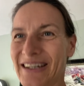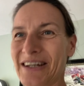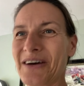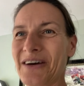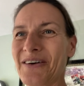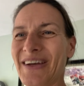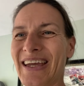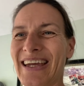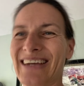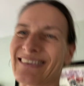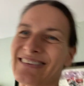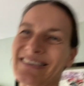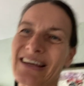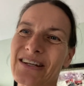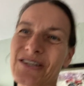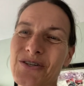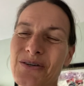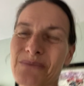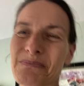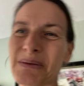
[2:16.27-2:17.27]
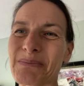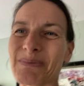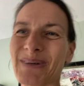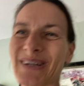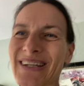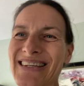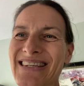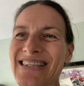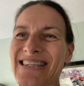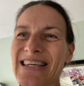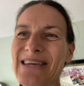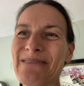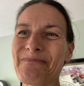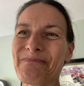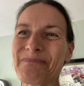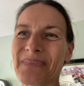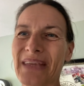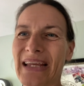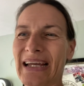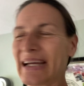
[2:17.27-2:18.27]
Okay, that should be pretty easy
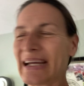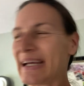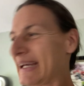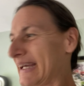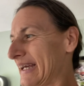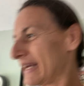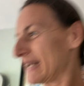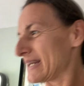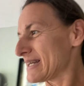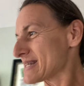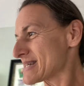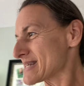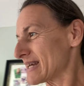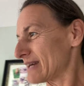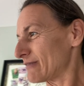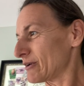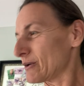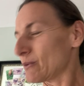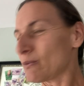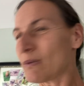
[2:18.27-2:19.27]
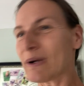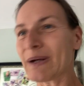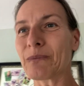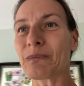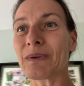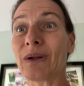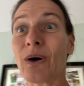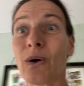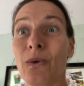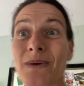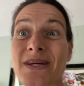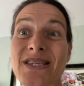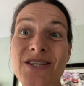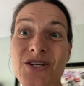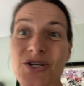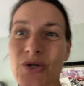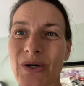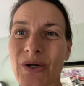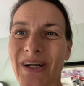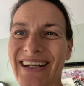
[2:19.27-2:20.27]
and everyone will always
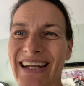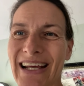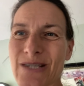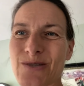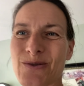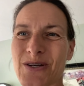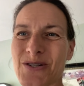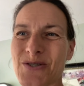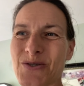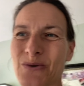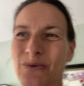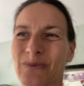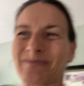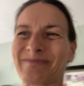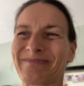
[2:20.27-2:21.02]
enjoy an extra chew.